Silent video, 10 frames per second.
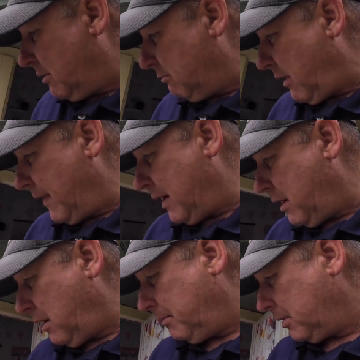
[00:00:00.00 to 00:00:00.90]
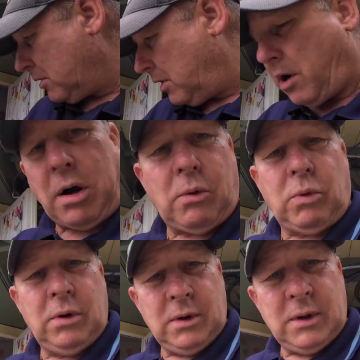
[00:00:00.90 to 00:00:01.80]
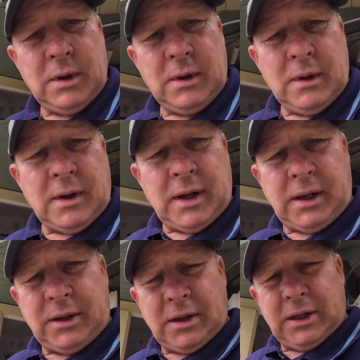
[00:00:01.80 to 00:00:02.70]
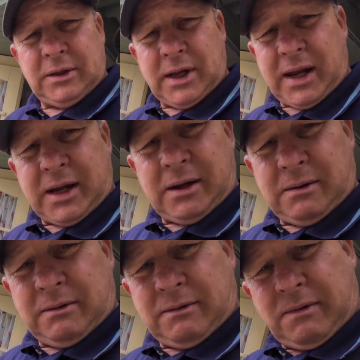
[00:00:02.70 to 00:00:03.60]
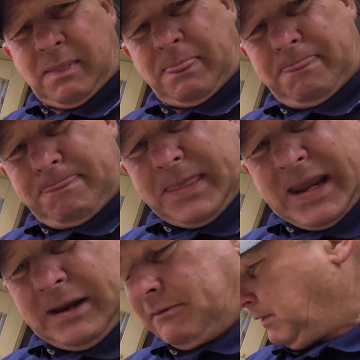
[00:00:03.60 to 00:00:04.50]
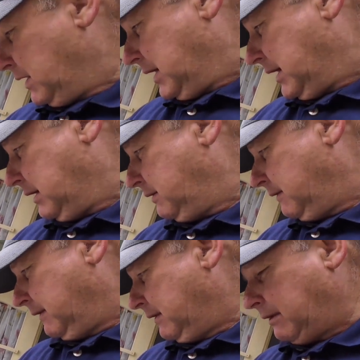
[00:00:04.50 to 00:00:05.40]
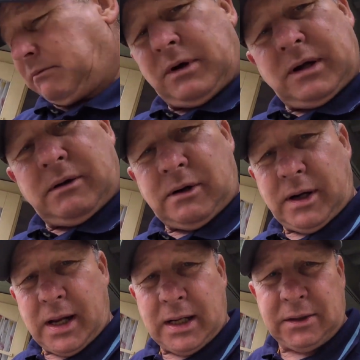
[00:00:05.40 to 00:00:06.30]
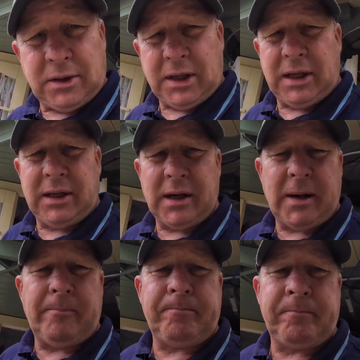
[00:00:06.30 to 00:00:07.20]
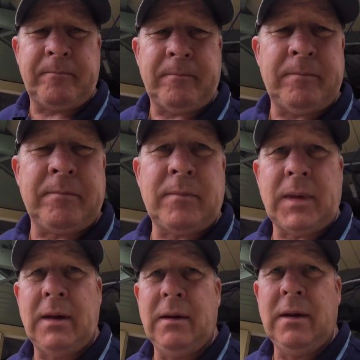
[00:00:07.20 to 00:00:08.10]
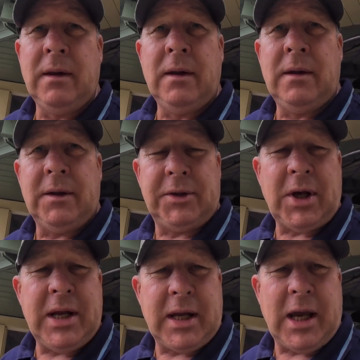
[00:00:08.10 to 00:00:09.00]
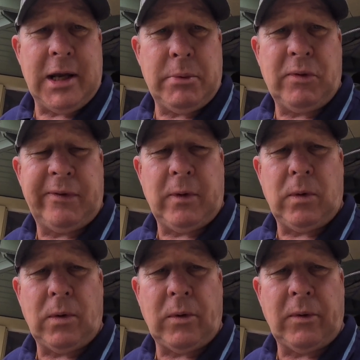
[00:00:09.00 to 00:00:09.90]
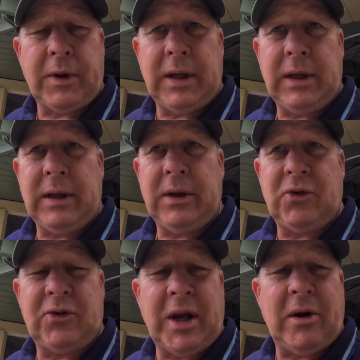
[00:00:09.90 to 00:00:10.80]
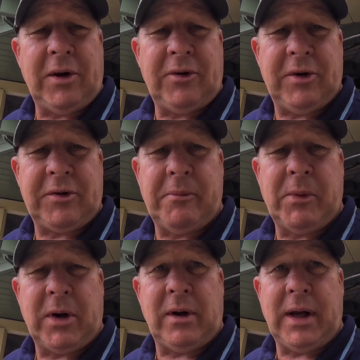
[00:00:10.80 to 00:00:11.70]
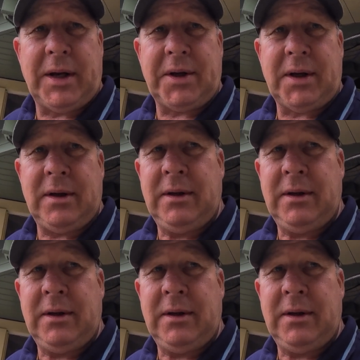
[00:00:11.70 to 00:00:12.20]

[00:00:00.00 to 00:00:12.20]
I'll run that up. I've got a hole in the deck down there where I had the the data cable for the Senai system when I had it.